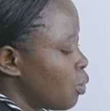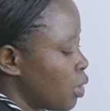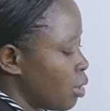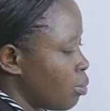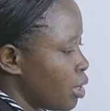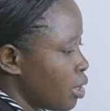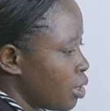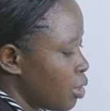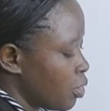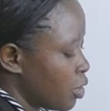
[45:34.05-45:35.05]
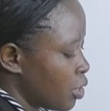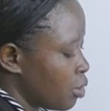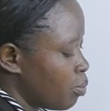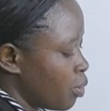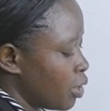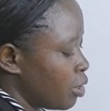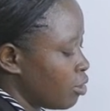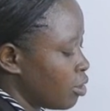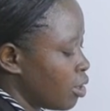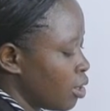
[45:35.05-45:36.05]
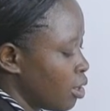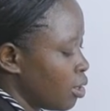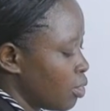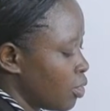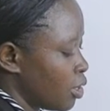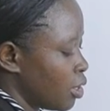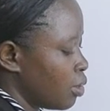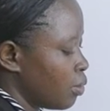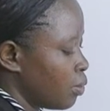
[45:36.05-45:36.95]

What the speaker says: will be 3.3